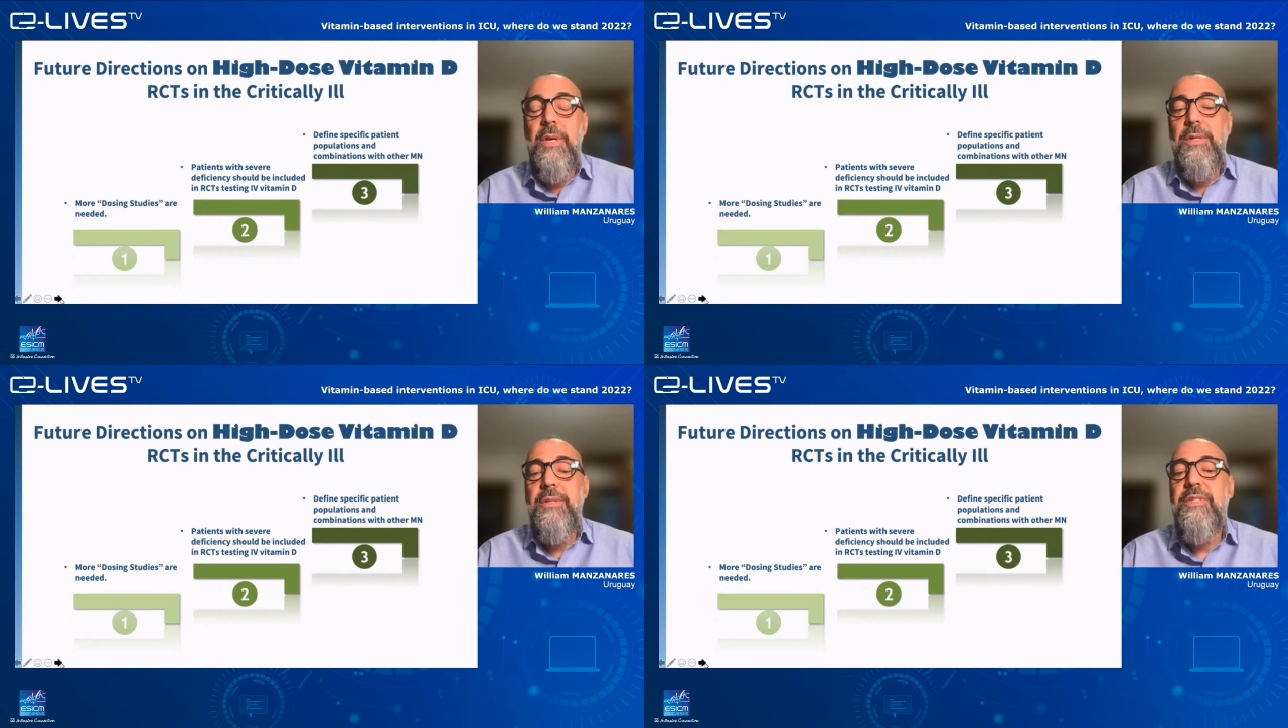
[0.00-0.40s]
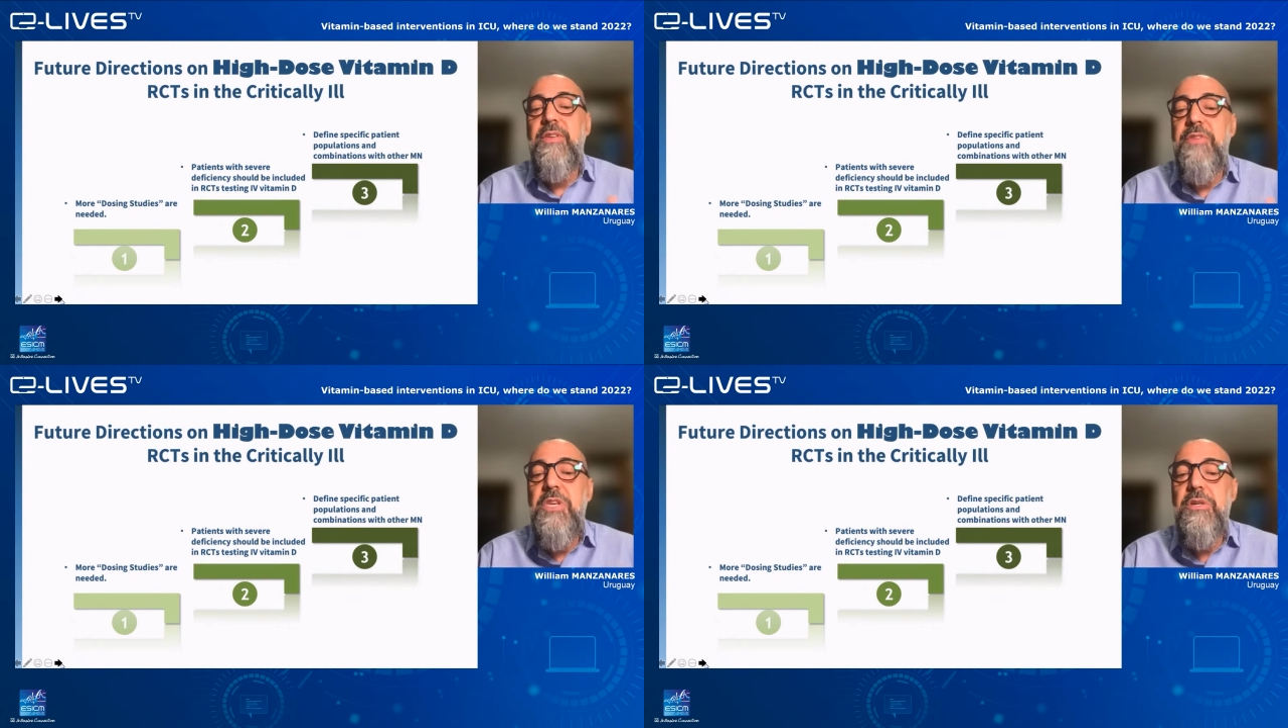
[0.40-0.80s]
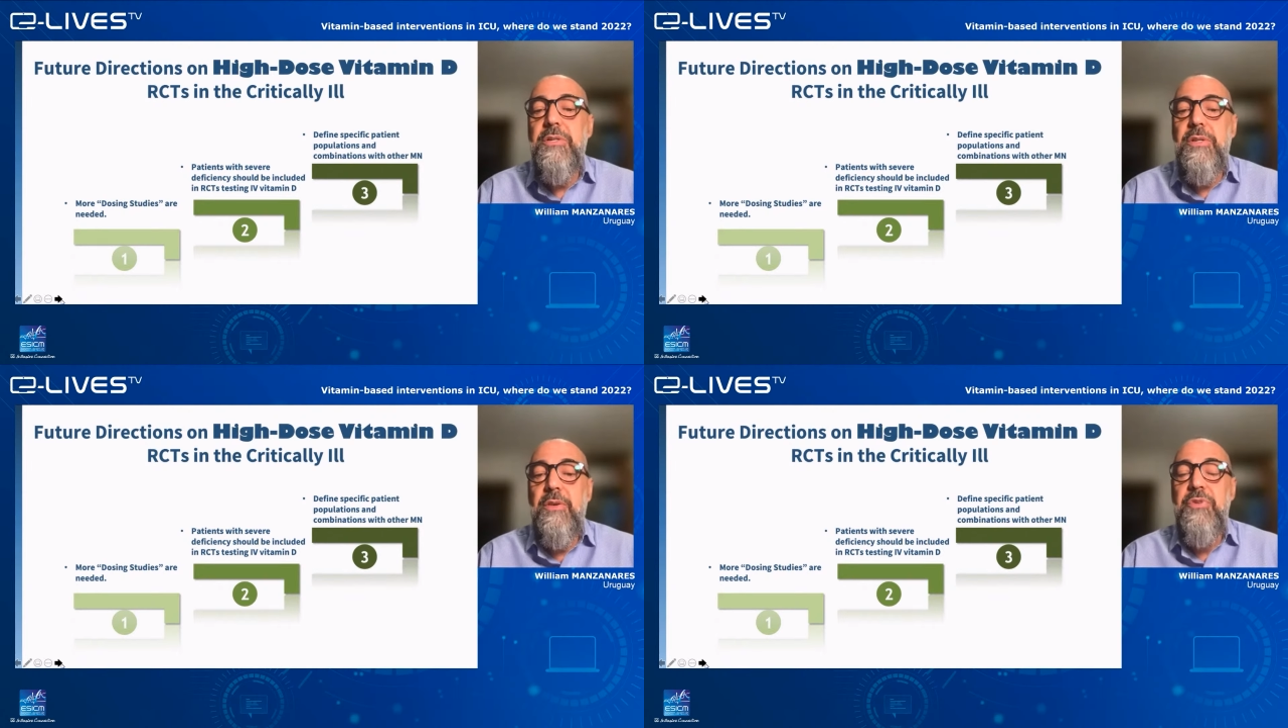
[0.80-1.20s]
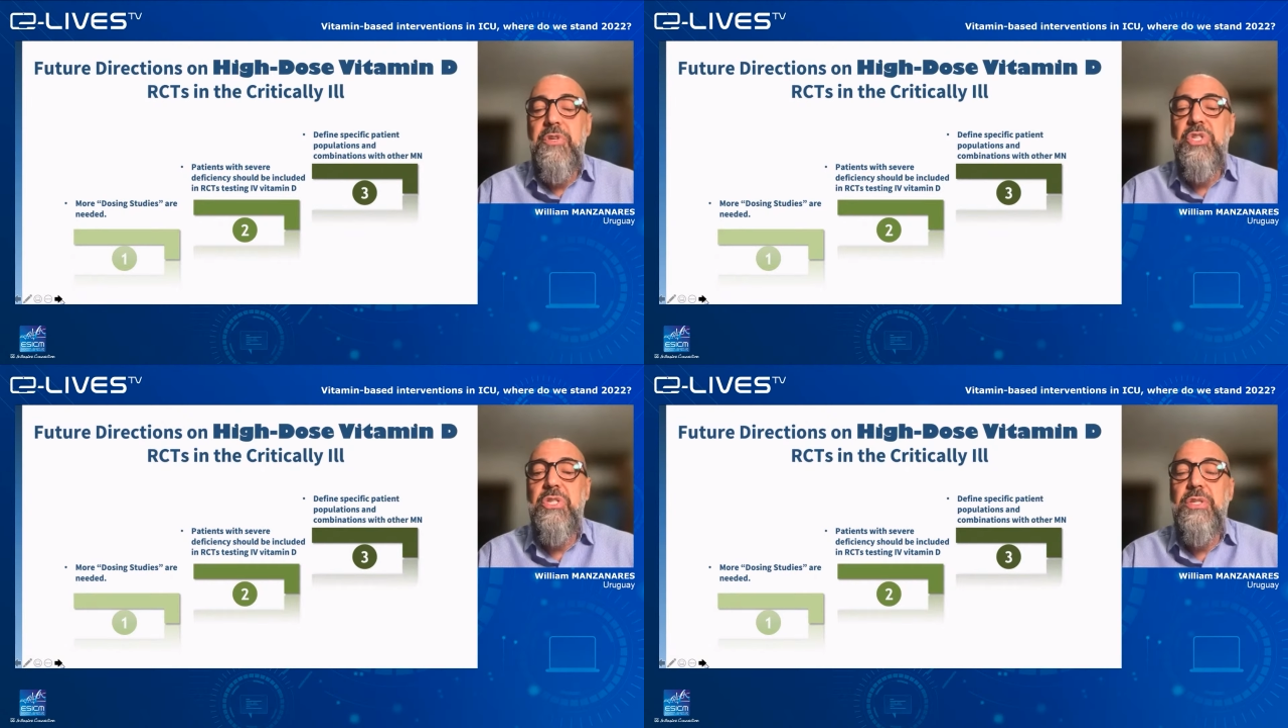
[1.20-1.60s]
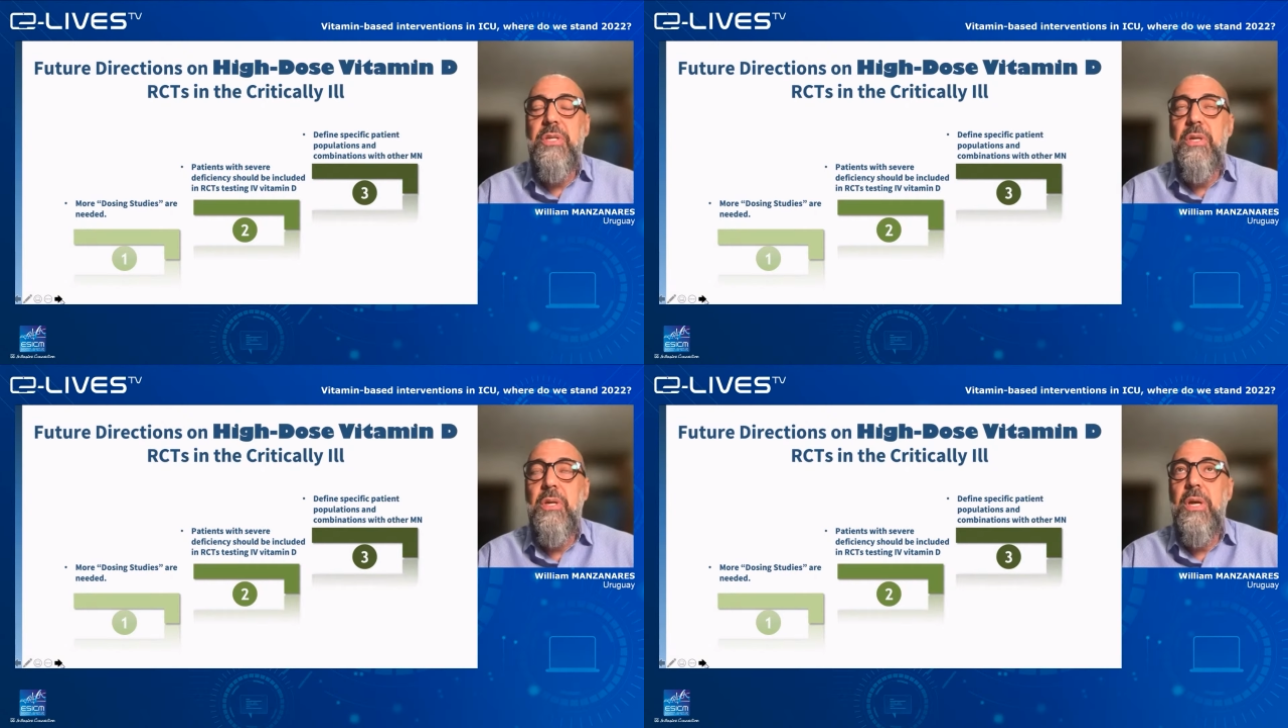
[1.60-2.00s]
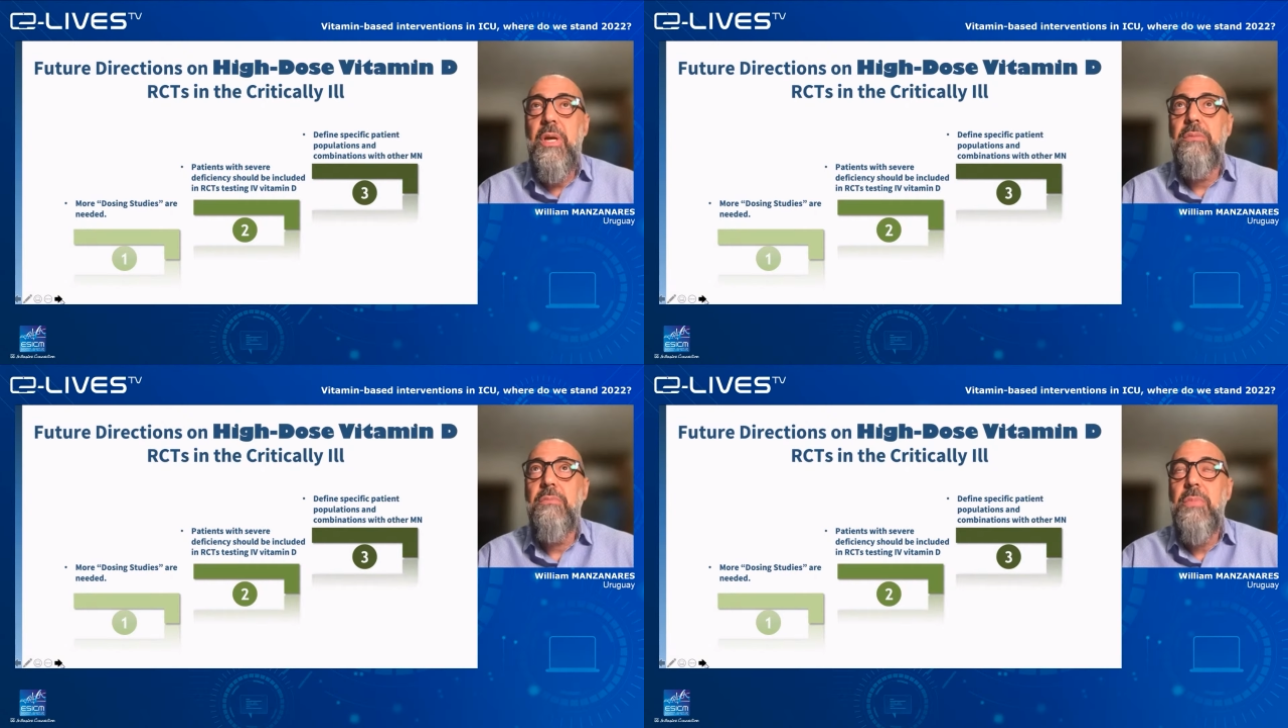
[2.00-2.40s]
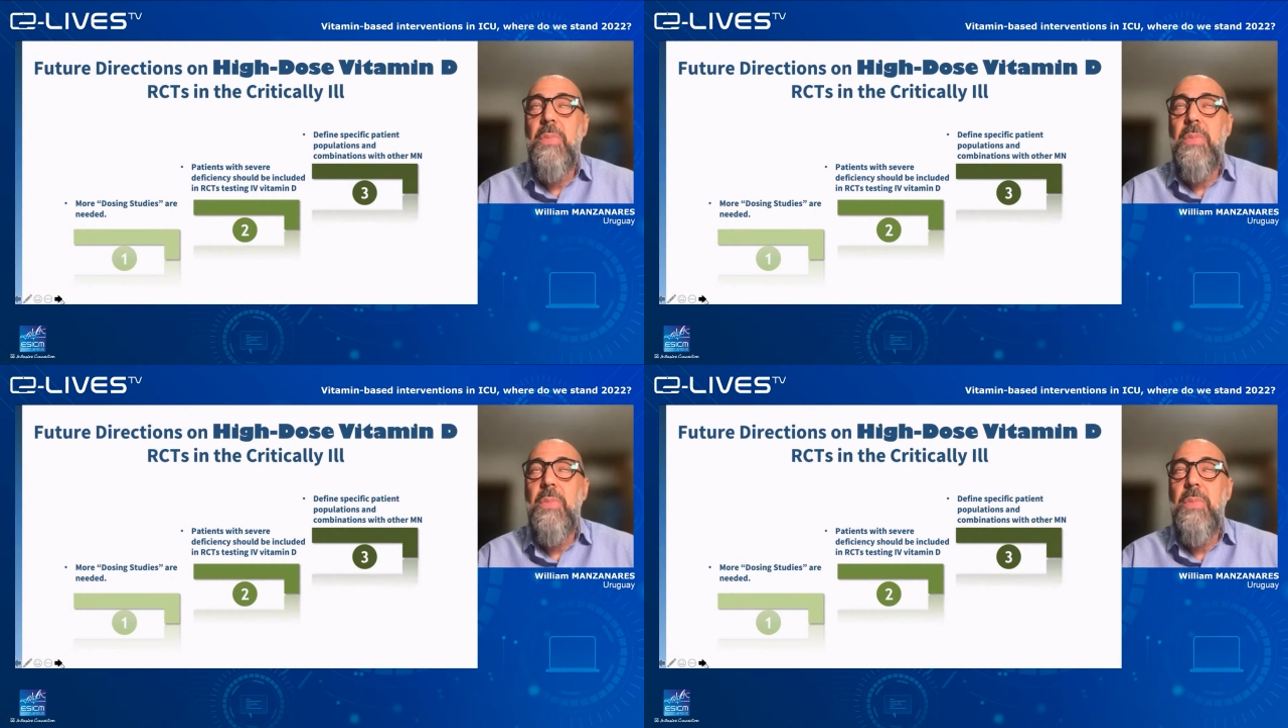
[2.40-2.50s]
severe deficiency, and